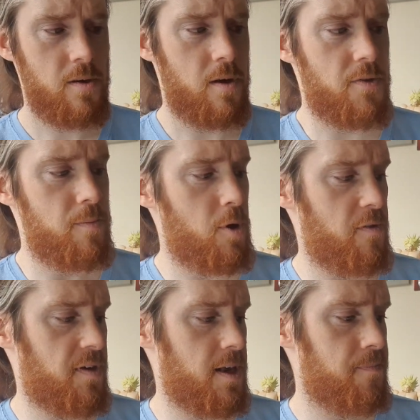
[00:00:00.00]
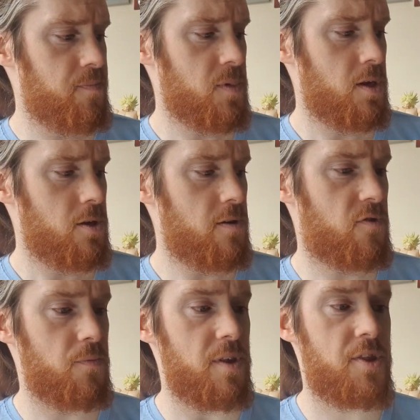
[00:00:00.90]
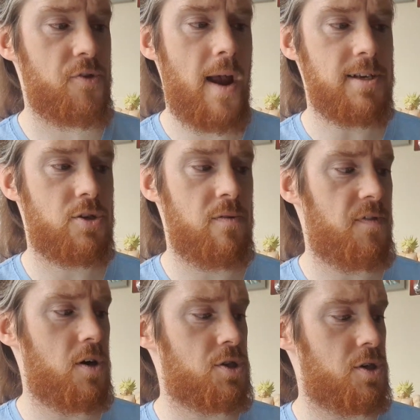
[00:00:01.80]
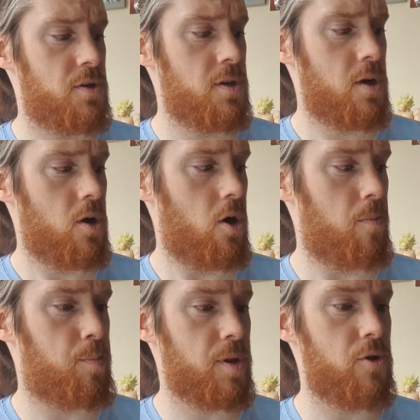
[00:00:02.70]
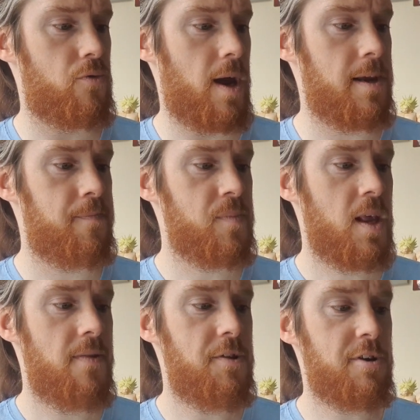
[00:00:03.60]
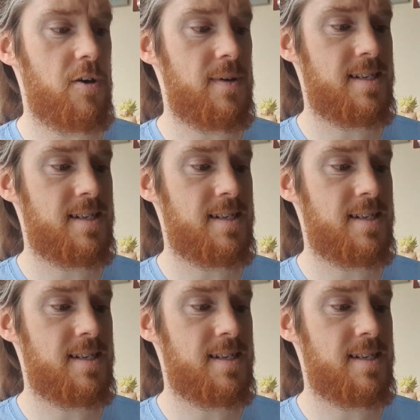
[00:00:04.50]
of the movie. You've got the theatrical version on Blu-ray. Then you've got the